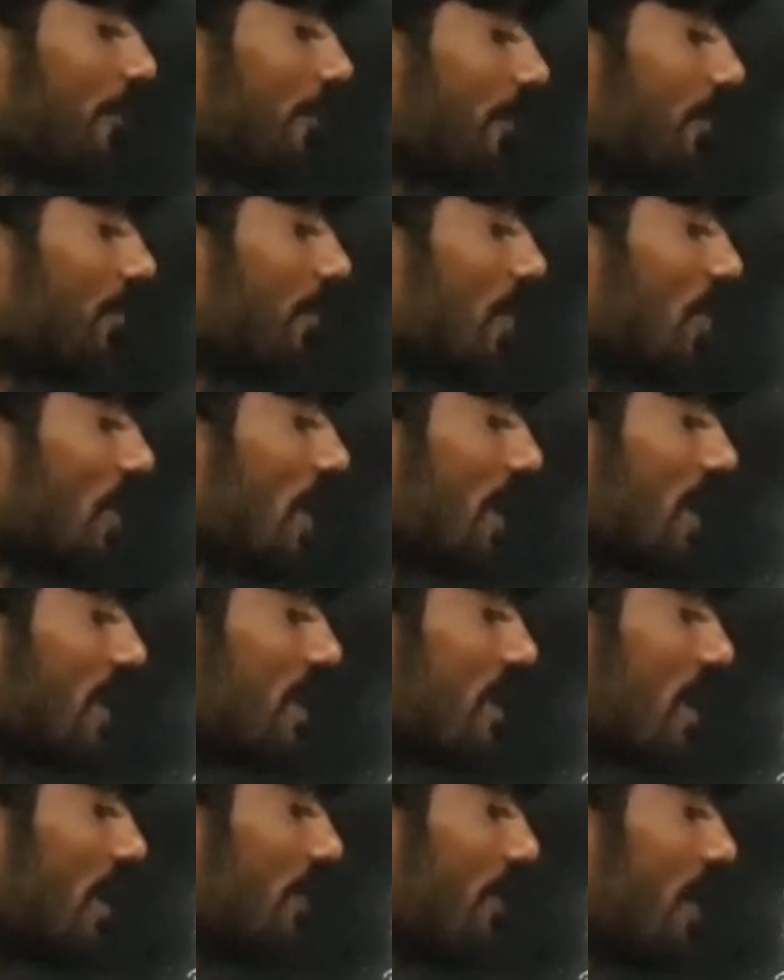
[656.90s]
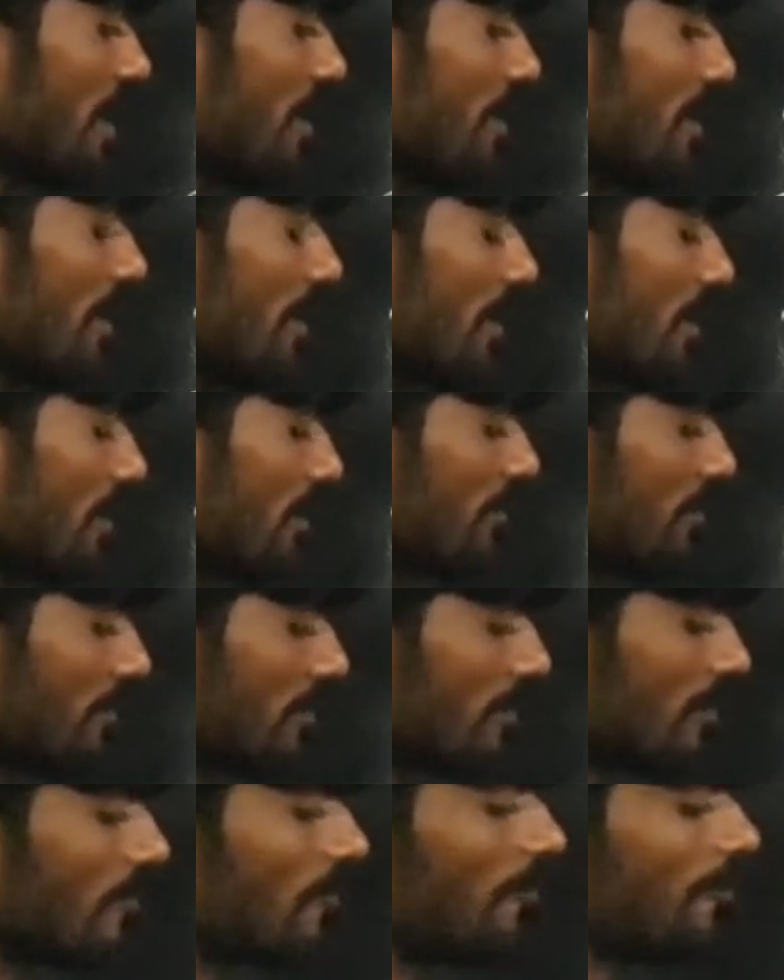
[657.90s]
Mu naught is that one.
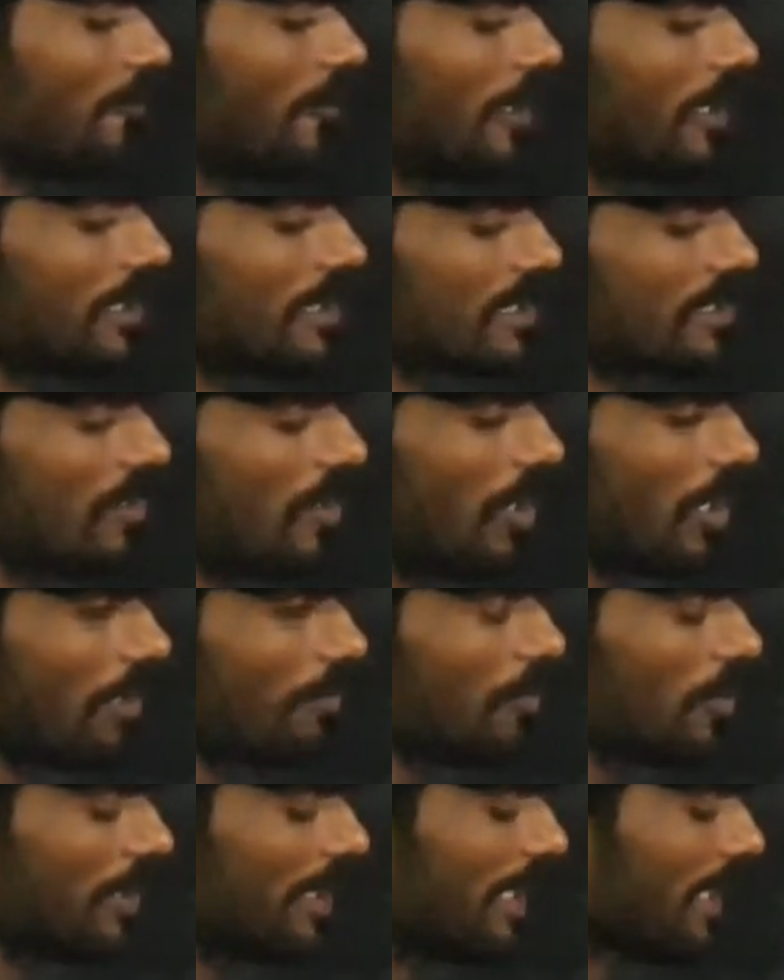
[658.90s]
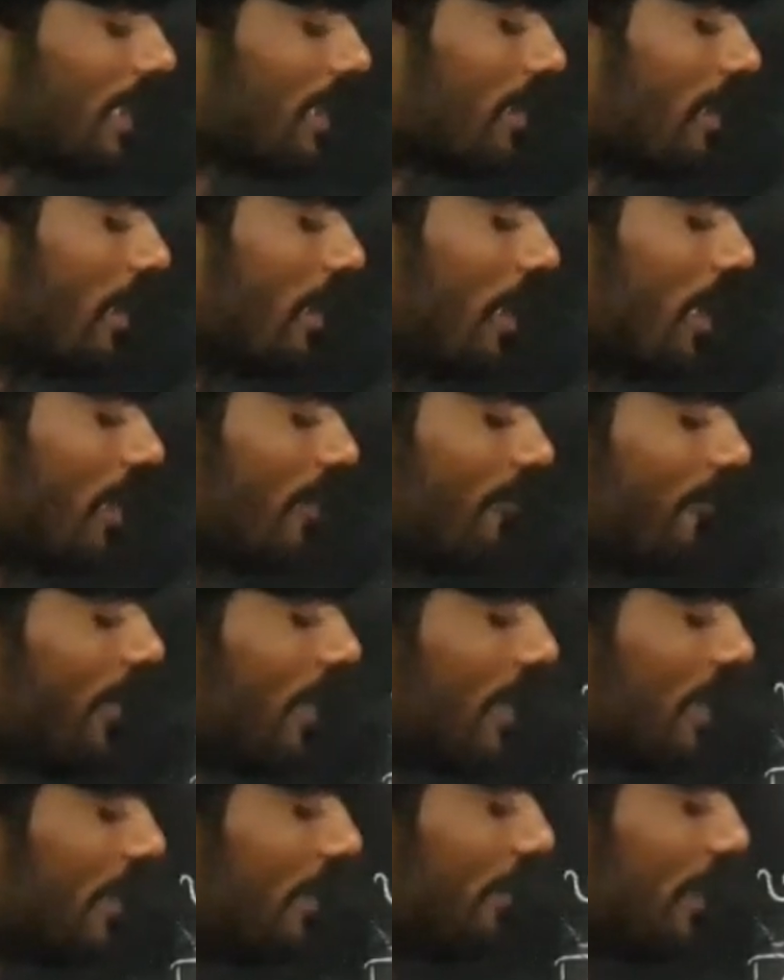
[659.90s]
First harmonic or
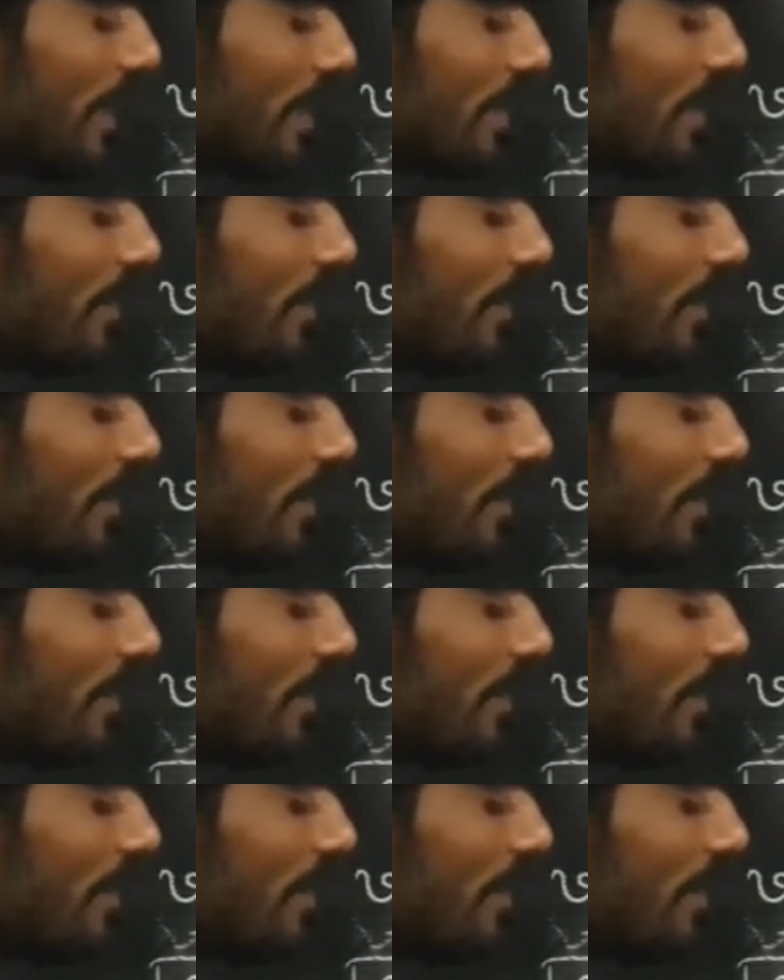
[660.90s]
fundamental